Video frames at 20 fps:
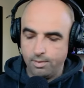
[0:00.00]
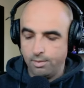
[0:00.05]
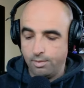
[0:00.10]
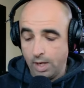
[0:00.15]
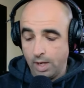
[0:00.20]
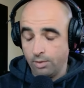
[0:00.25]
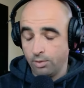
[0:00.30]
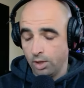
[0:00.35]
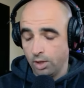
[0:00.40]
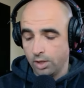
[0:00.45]

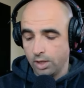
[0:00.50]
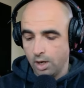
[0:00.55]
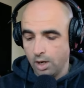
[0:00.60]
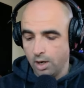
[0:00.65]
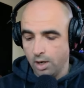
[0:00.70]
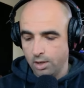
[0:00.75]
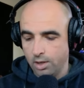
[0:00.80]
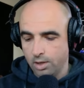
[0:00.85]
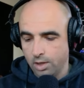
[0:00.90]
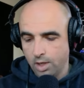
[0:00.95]
They really
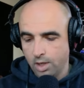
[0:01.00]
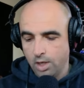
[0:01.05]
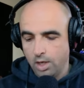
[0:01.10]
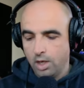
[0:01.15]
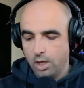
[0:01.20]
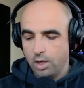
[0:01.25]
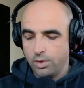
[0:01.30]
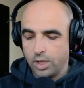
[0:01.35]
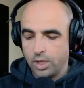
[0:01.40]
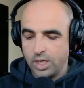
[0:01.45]
are.
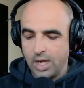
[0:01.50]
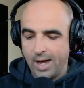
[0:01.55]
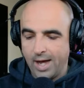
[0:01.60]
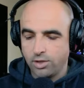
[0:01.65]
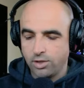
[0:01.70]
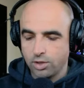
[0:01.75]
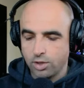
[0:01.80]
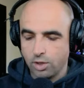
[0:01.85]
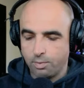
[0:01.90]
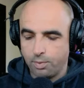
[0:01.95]
The
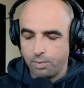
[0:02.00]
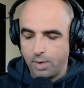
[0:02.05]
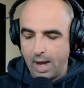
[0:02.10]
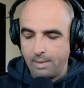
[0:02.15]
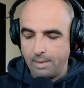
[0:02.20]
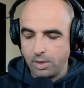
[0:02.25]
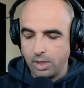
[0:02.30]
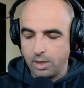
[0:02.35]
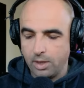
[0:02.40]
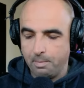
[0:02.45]
Dodgers are
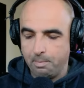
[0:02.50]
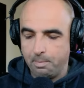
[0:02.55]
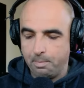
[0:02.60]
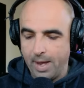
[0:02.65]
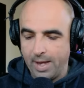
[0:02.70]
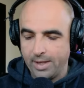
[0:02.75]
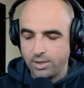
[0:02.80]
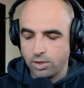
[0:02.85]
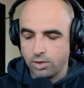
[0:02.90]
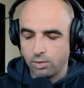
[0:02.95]
probably the
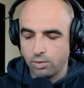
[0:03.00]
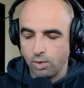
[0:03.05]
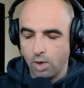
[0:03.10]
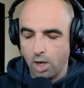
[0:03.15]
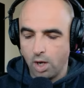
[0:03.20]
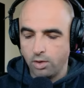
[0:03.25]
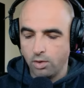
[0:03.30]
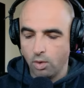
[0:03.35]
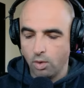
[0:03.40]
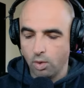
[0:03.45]
best
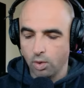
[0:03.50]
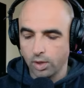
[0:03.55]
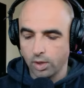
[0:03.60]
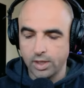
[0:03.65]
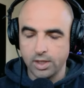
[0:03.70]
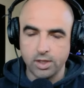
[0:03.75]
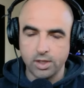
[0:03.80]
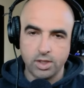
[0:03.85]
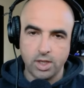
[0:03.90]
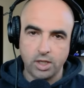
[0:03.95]
run
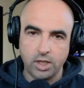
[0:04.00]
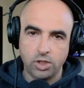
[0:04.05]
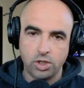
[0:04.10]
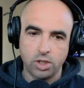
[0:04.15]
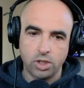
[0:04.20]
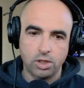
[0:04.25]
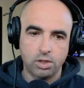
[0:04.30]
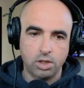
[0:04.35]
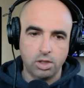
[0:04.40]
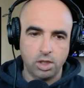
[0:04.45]

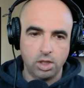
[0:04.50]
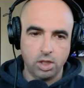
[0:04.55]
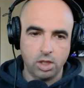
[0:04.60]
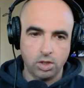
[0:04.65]
organization